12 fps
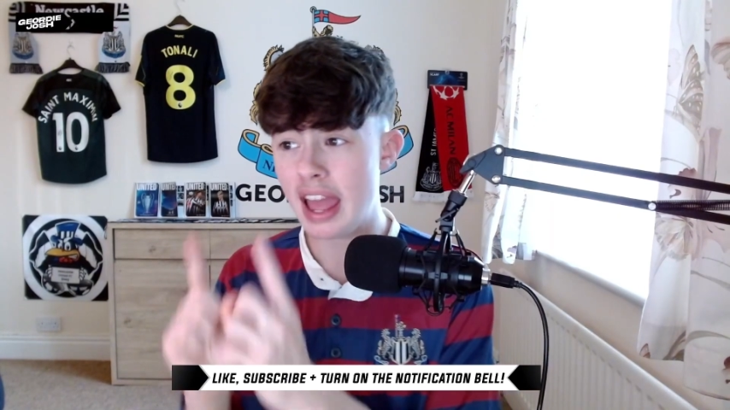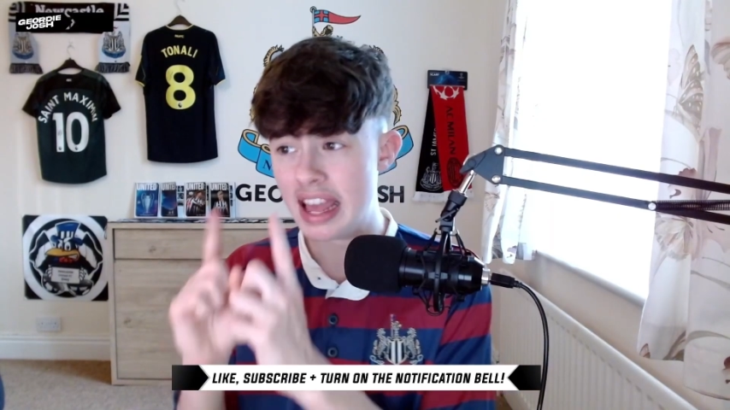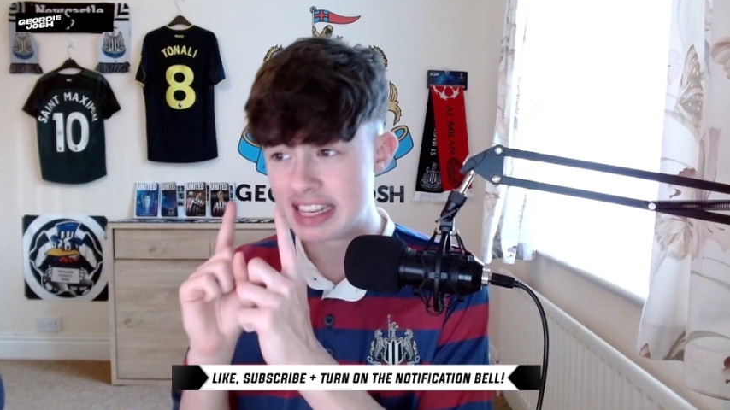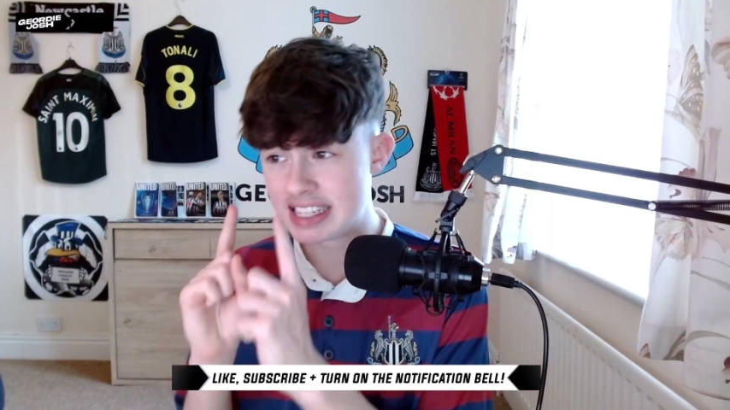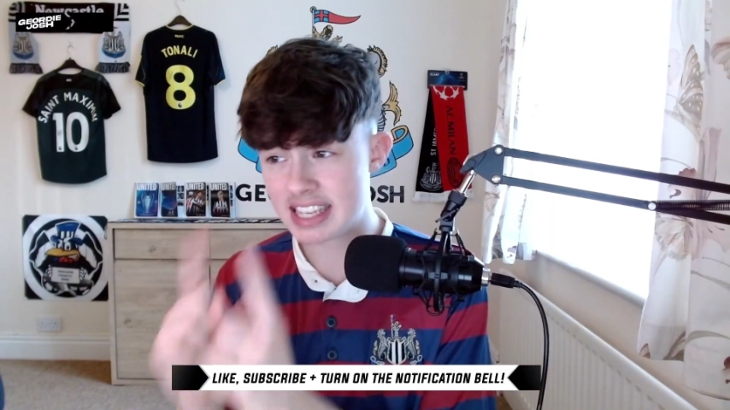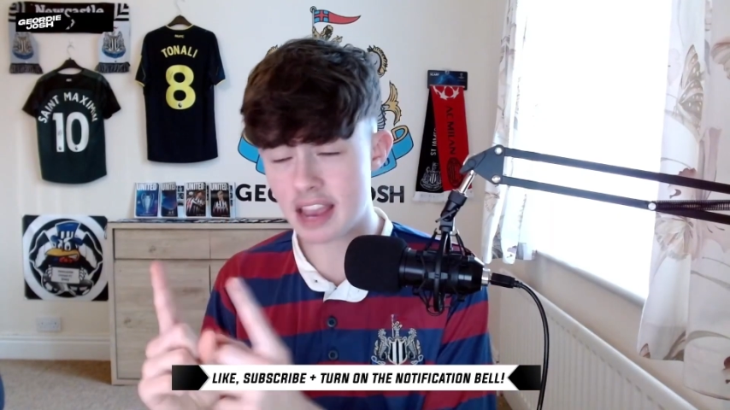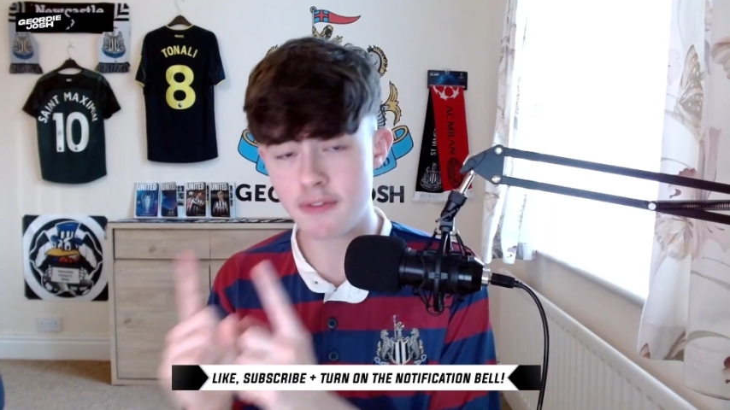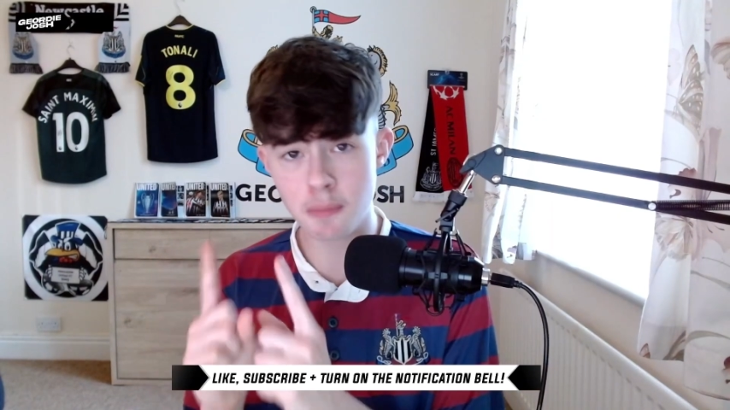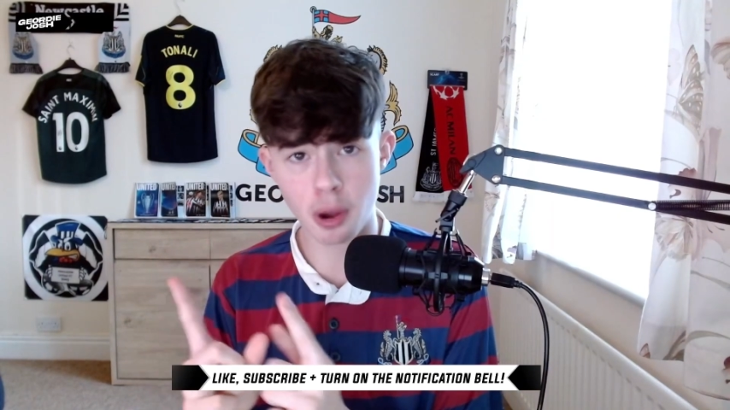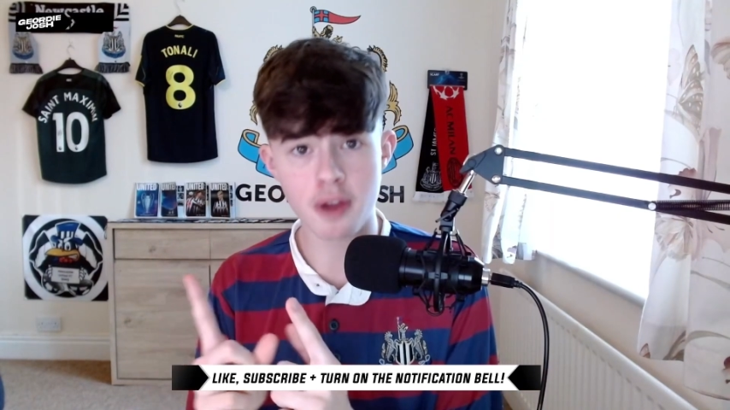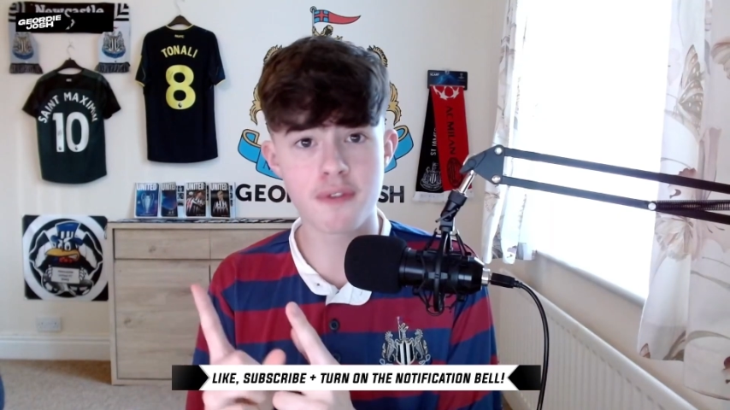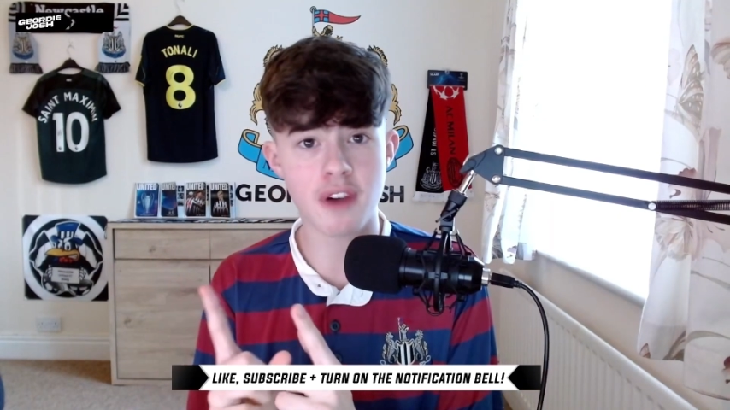
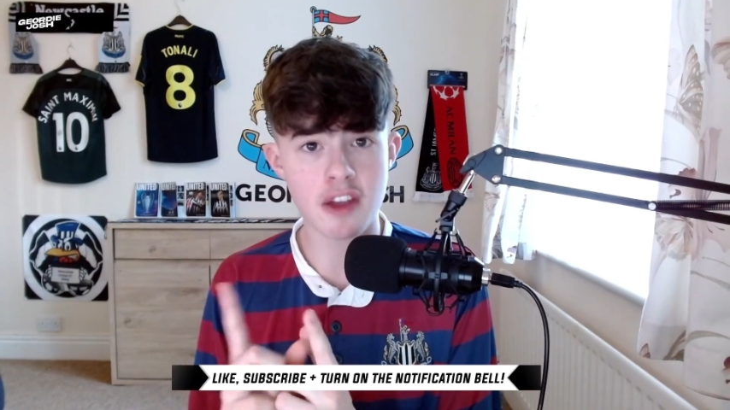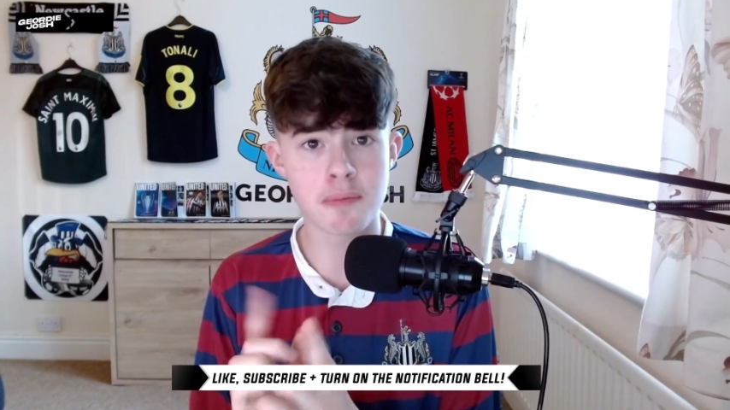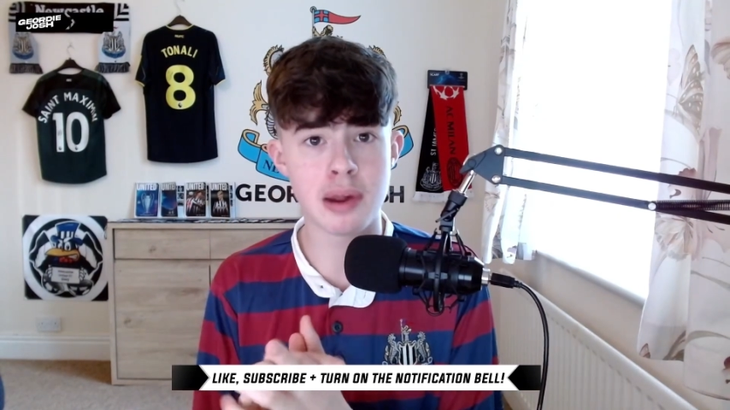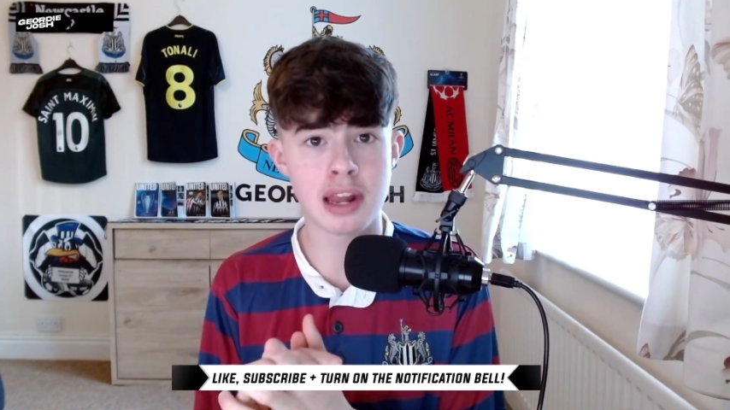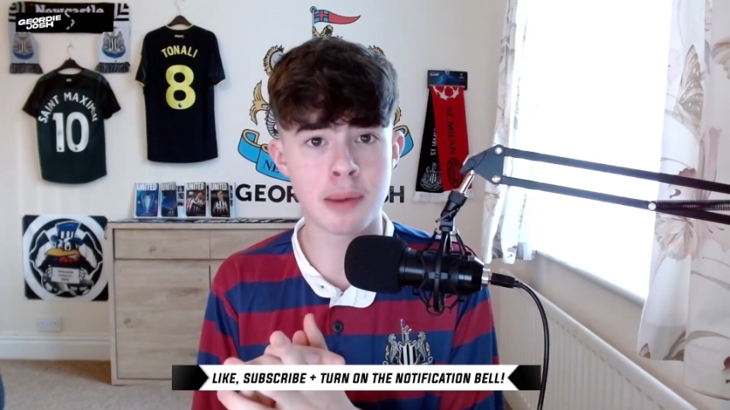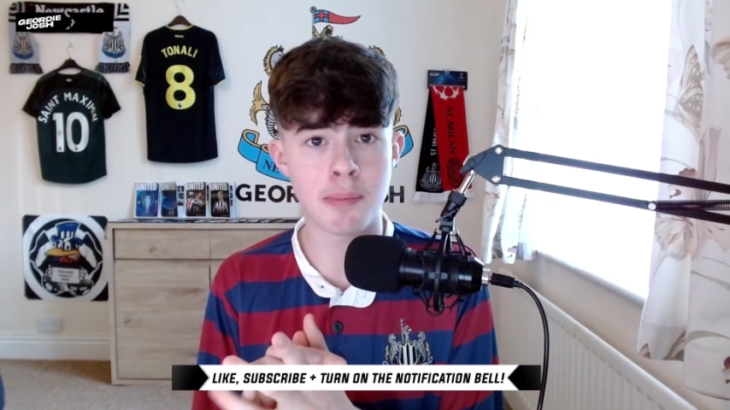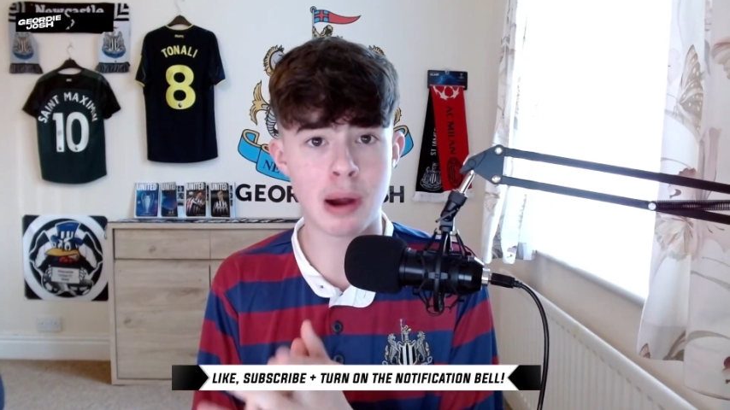£7.5 million